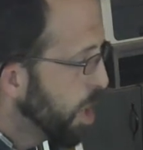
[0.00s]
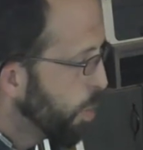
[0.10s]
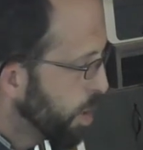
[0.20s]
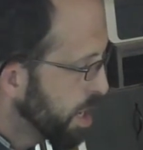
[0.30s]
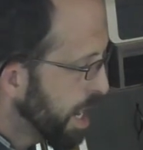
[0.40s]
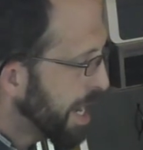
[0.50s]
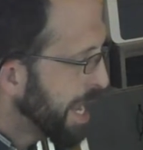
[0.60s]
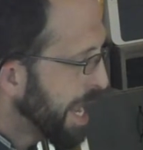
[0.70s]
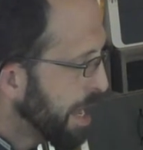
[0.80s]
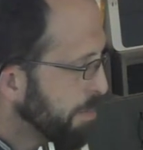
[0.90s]
Where I
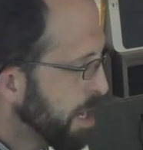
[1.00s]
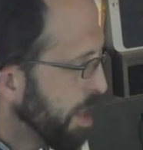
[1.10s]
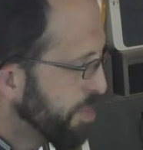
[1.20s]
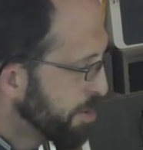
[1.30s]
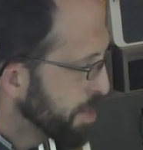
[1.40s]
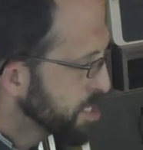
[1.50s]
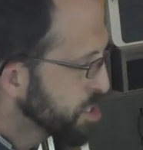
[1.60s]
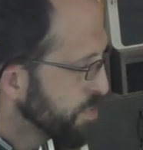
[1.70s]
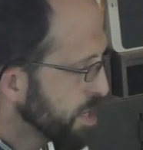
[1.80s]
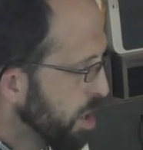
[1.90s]
am, there my
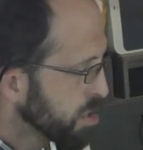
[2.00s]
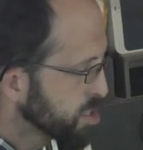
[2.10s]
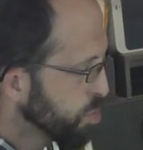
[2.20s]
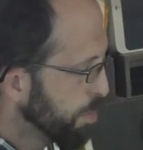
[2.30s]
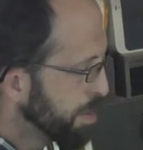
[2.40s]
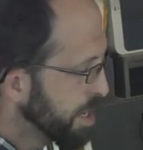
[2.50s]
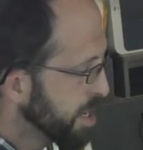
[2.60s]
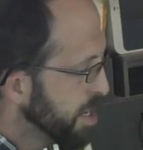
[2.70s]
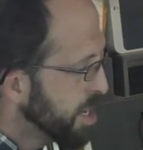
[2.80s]
servant also will be.